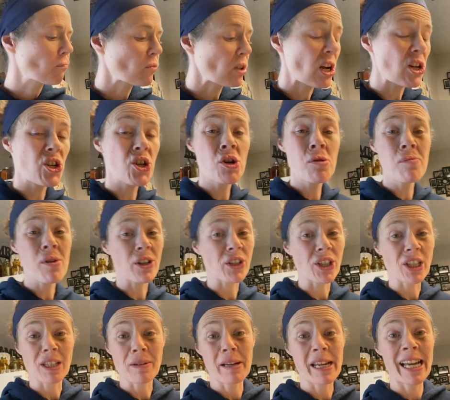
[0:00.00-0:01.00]
That turmeric
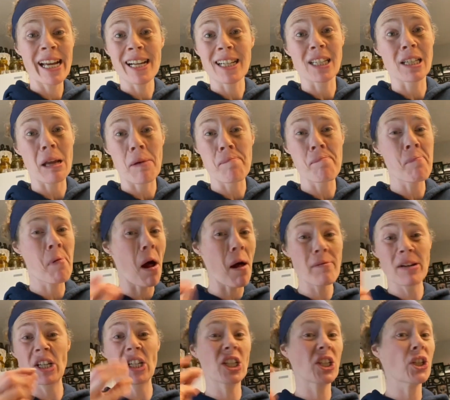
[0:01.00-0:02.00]
just kicks,
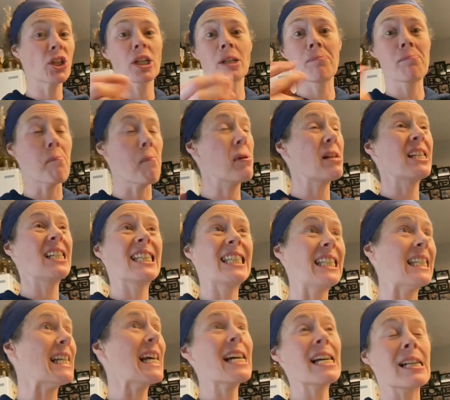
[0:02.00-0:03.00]
it just starts
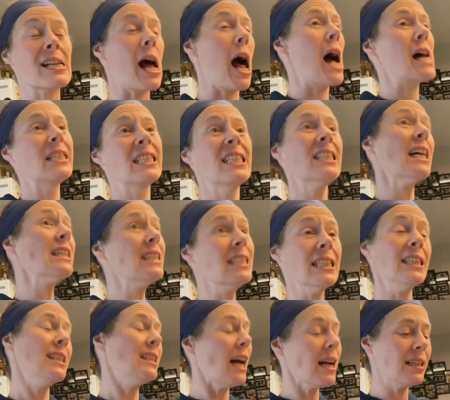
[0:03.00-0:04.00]
zinging.
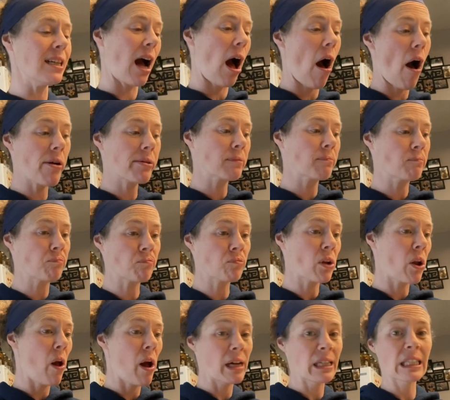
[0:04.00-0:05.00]
Yeah.
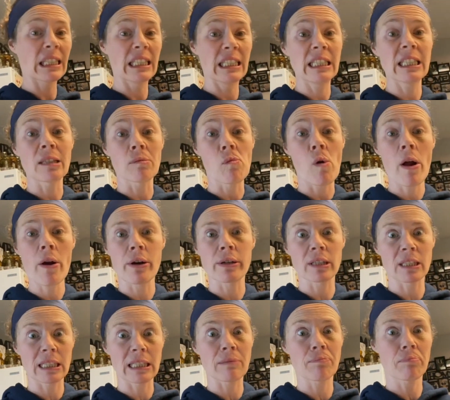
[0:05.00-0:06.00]
I'm gonna need some water,
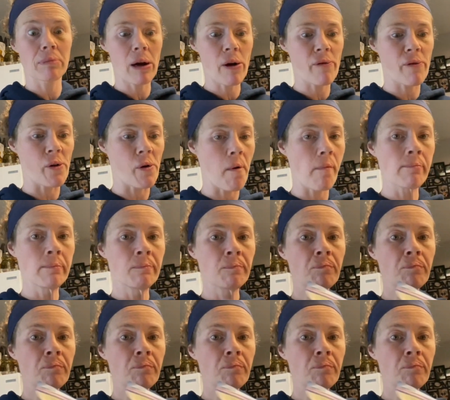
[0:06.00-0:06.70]
it's like powerful.